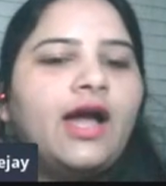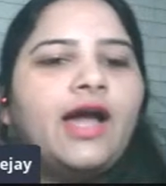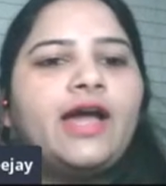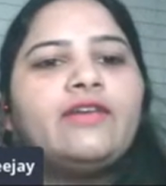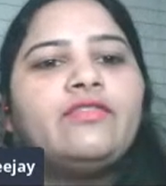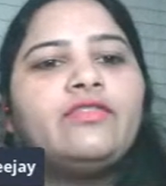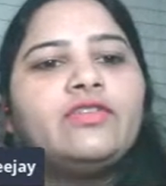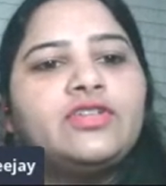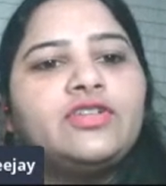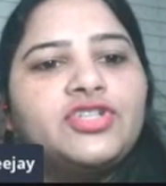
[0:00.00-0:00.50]

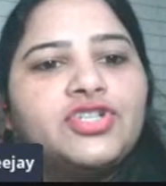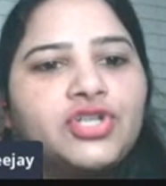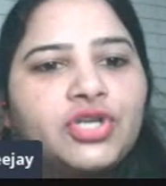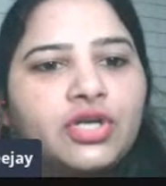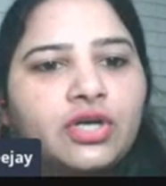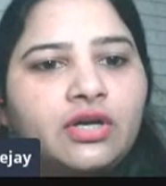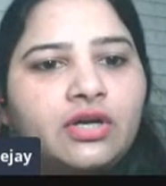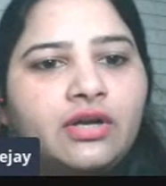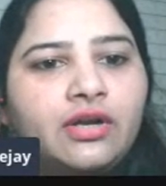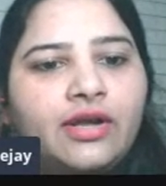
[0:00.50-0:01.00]
I will
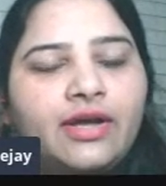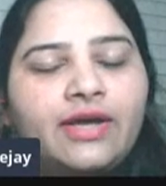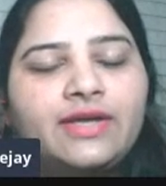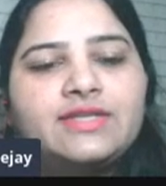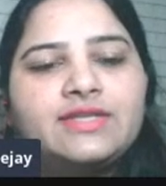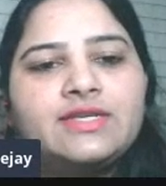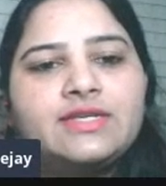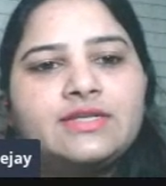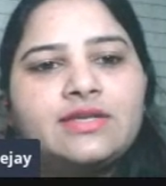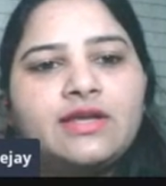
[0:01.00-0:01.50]
share
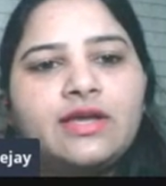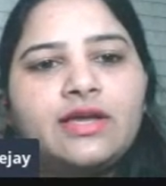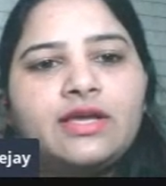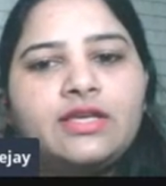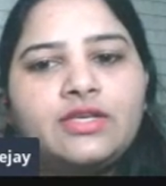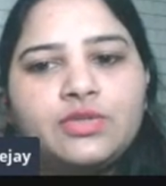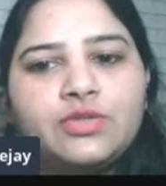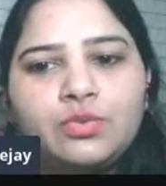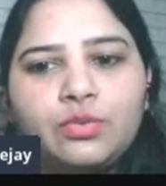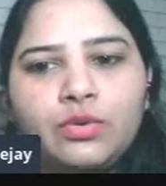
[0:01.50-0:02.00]

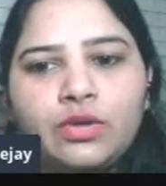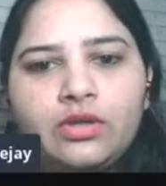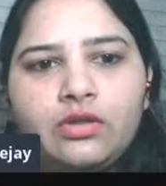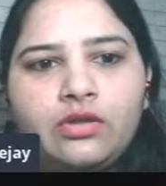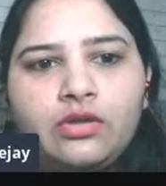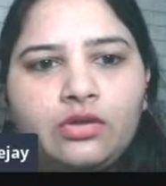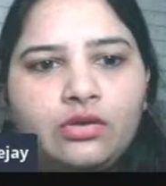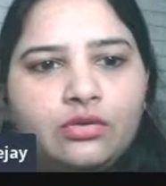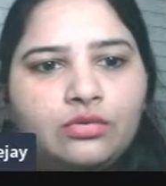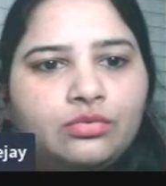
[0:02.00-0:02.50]
exercise
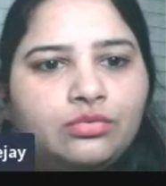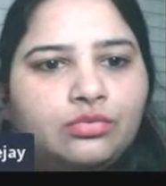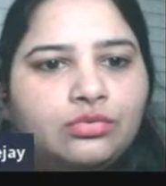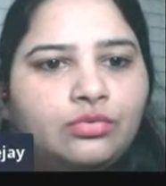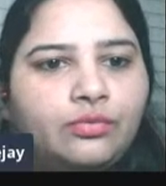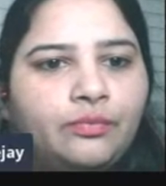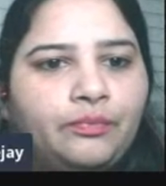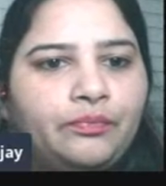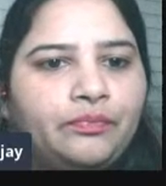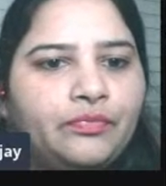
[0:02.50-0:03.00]
with
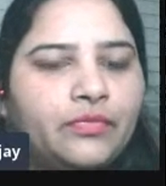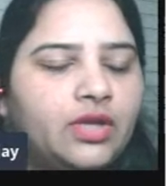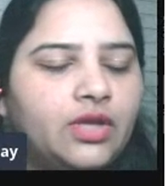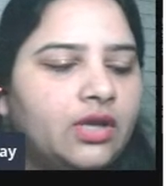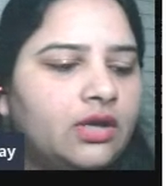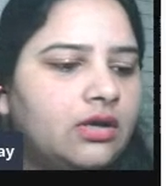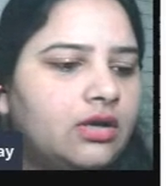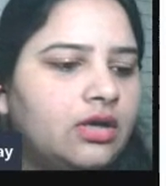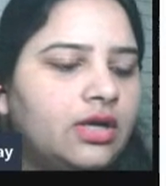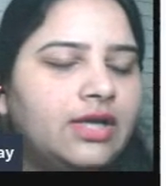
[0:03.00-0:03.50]
you
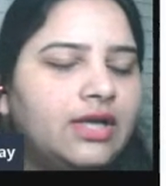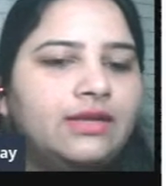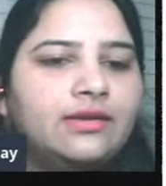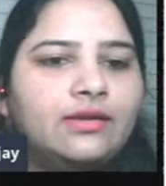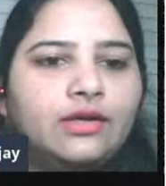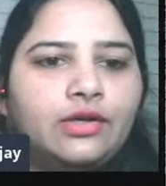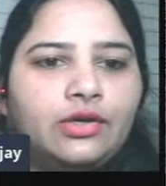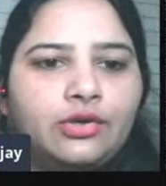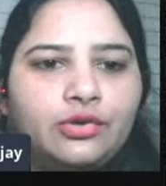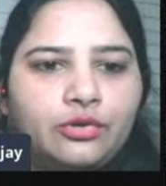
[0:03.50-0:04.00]
in
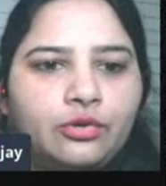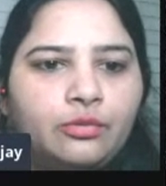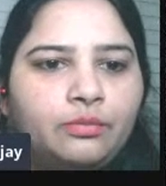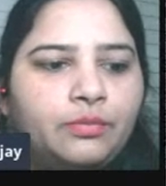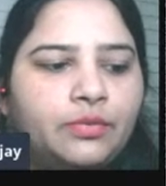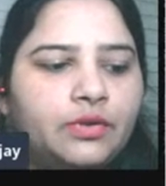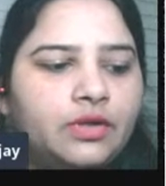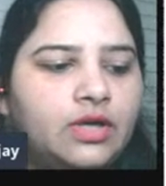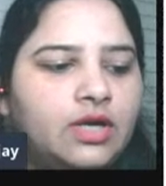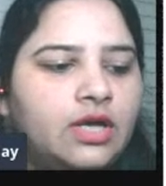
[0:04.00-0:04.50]
the
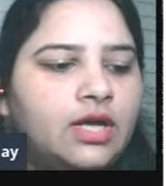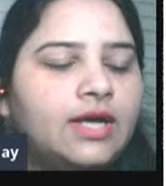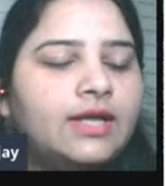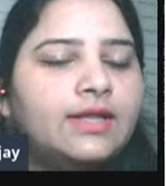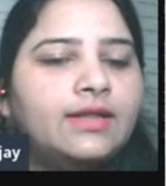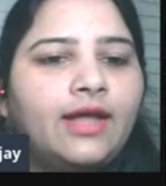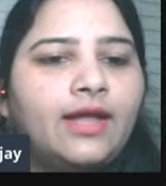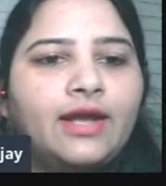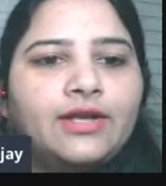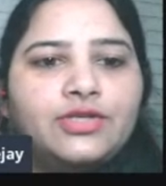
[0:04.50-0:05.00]
group
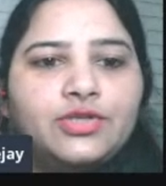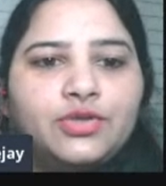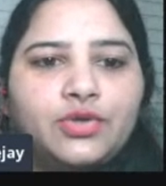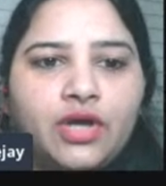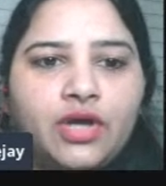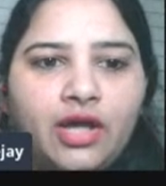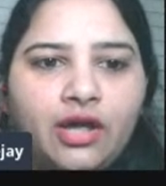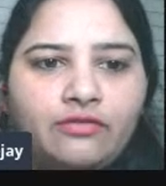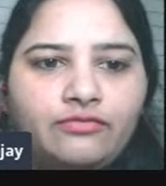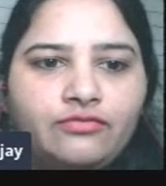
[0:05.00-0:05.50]
that you
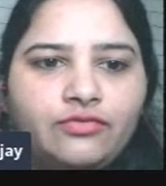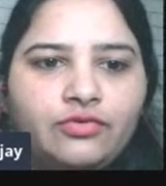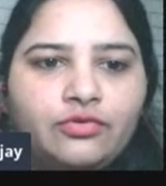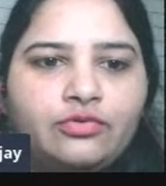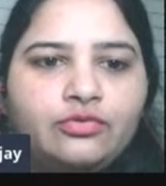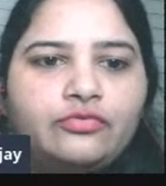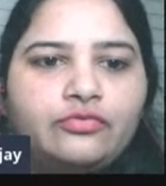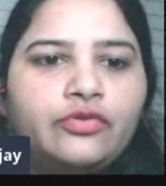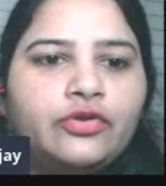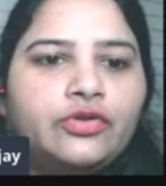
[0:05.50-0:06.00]
have to
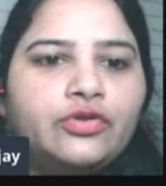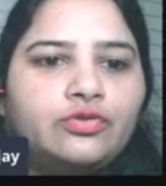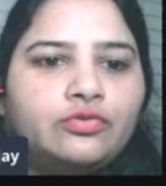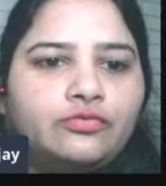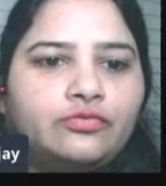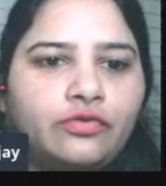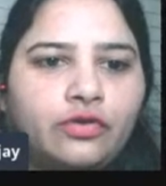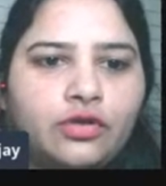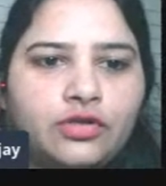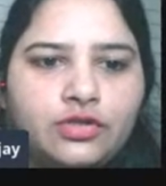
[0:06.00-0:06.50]
do for
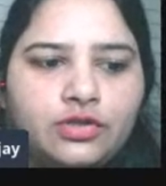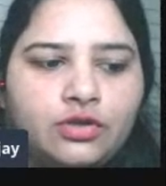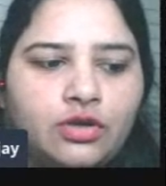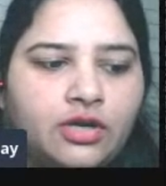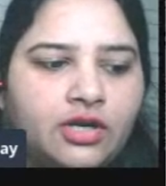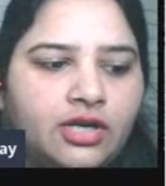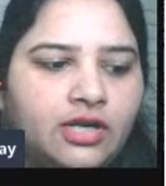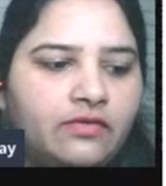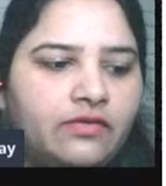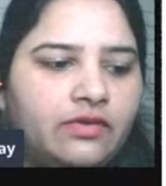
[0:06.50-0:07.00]
true false
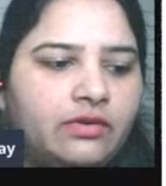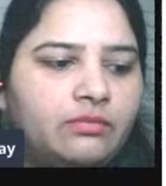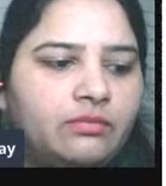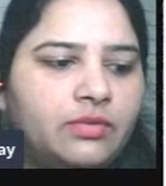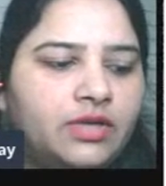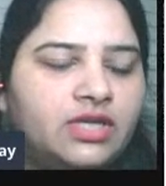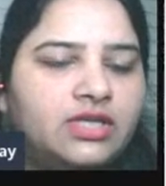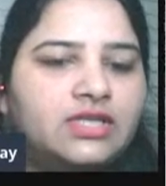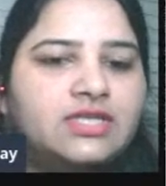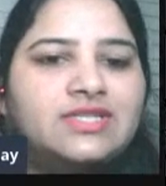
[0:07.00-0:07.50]
not given,
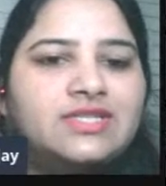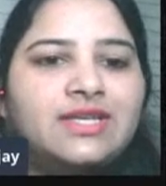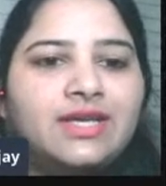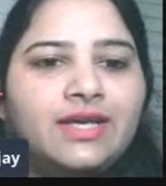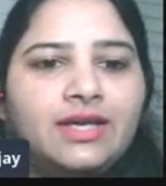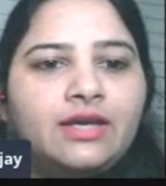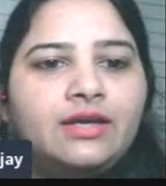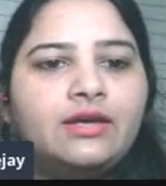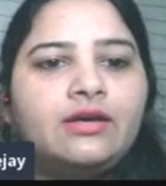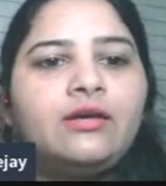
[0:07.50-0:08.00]
because
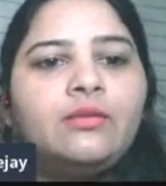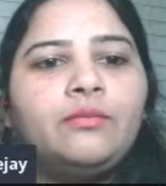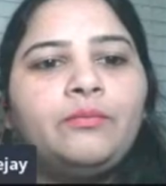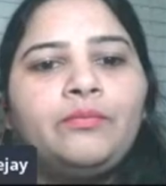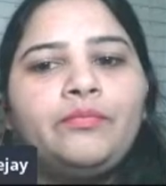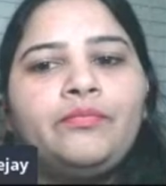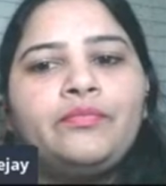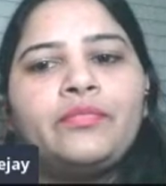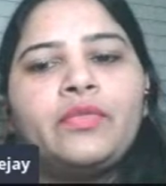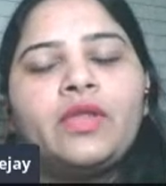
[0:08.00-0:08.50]
here
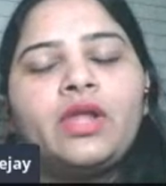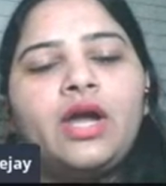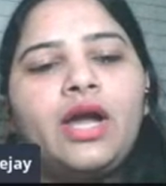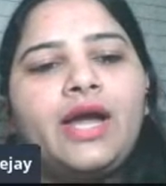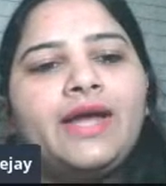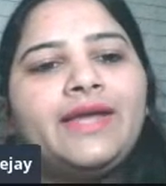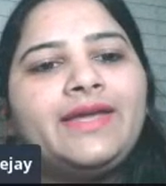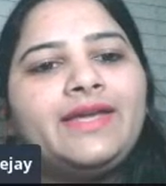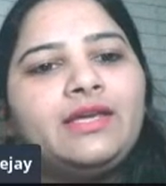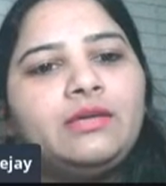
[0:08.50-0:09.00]

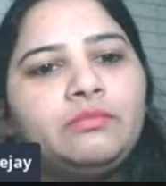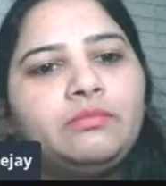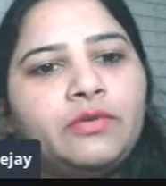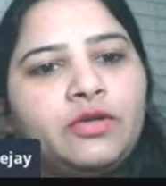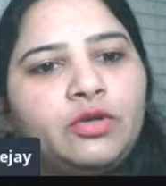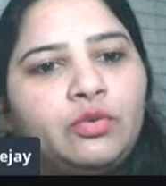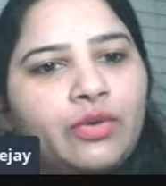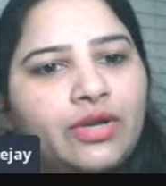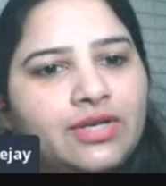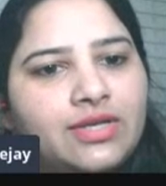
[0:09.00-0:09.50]
I keep
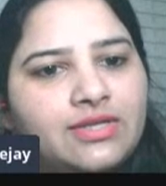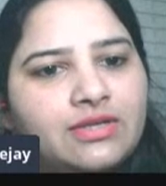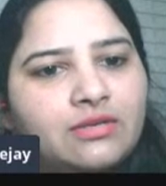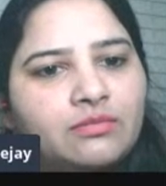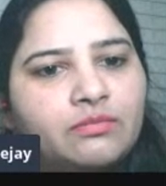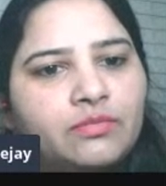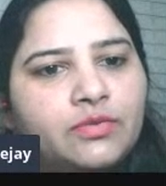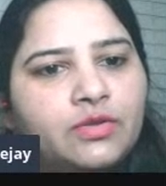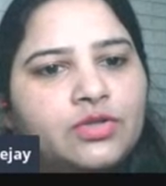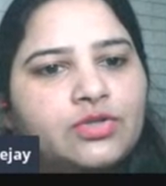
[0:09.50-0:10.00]
it very
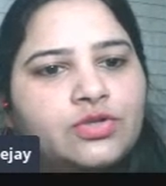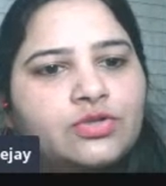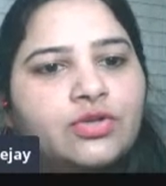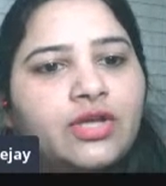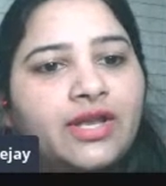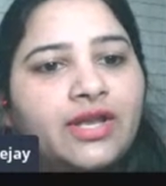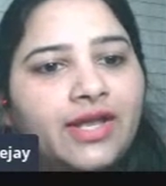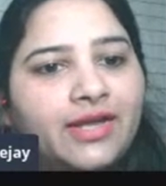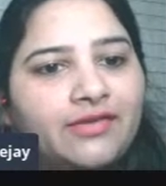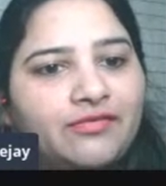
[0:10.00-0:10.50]
simple so
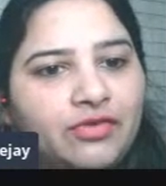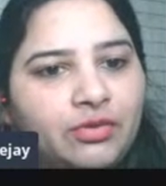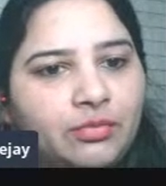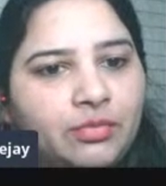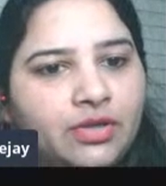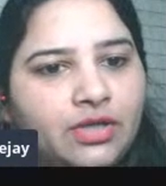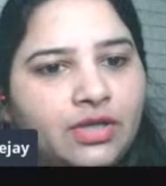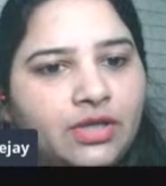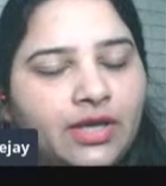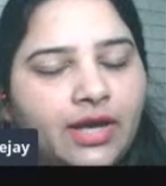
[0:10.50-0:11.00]
that
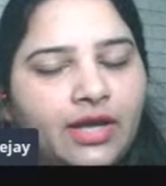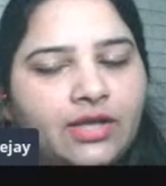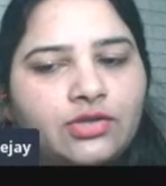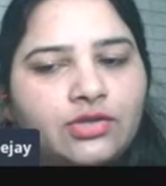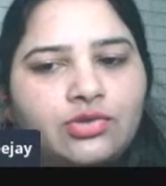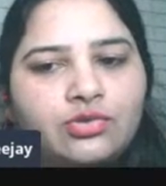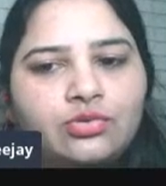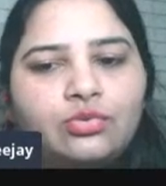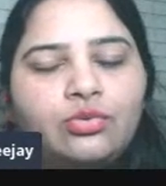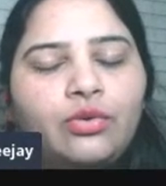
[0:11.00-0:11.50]
everybody can
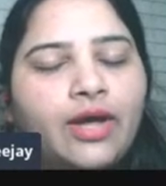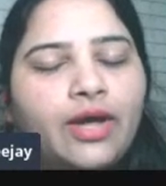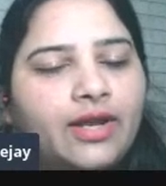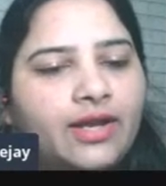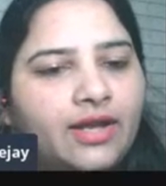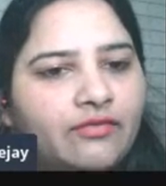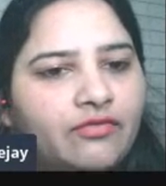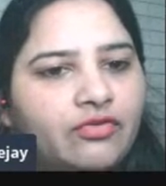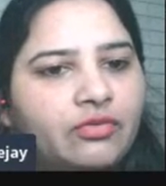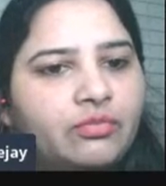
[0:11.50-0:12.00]
do and
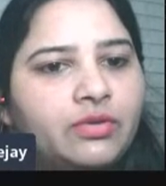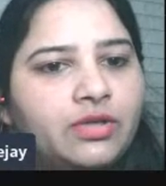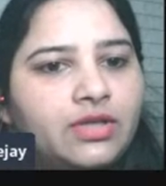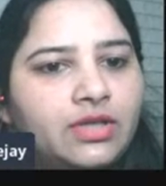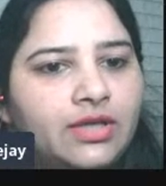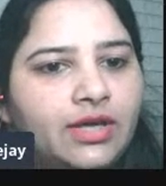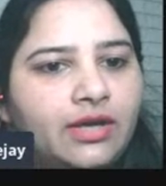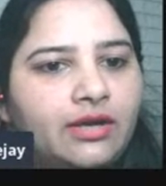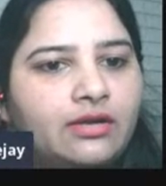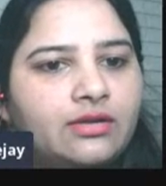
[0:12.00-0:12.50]
everybody
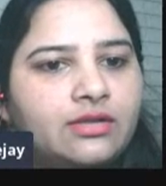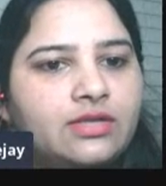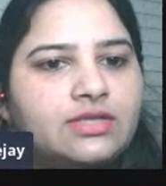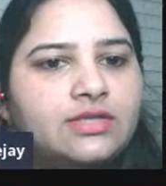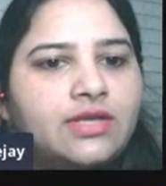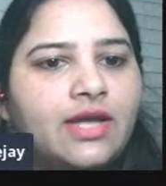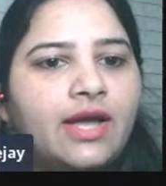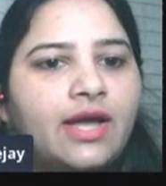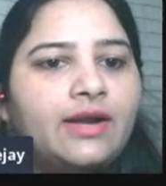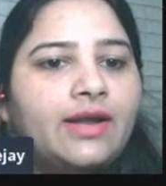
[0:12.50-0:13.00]
can
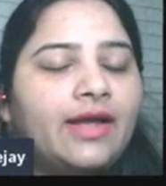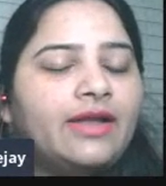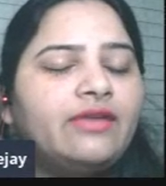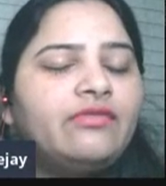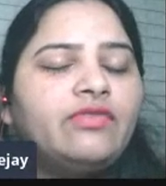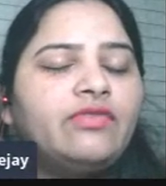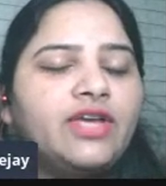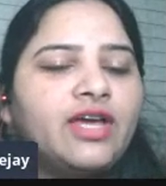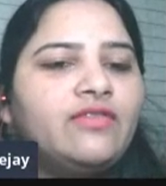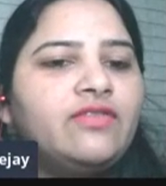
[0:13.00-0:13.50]
understand,
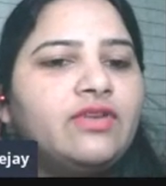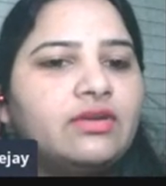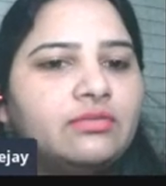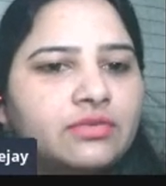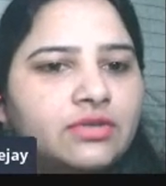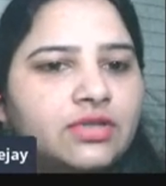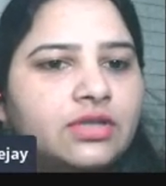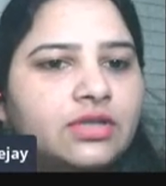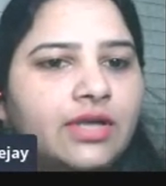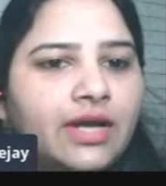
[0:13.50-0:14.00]
and we have
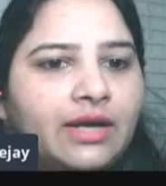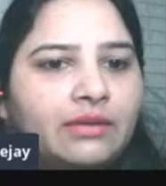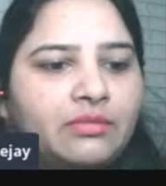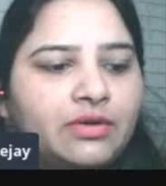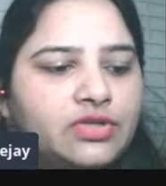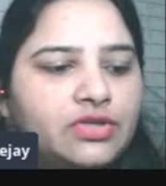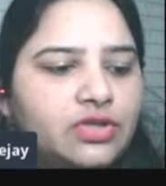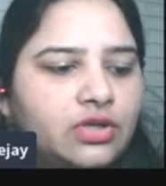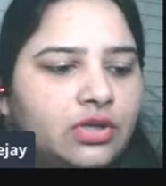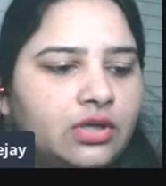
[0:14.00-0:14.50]
limited time
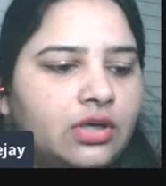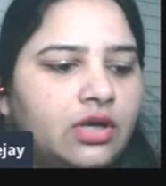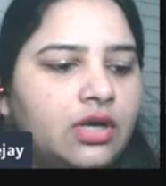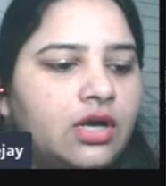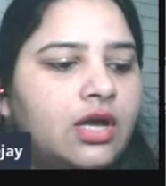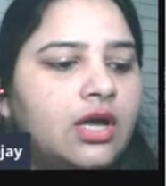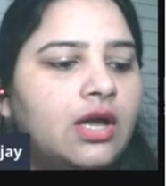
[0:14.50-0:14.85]
actually.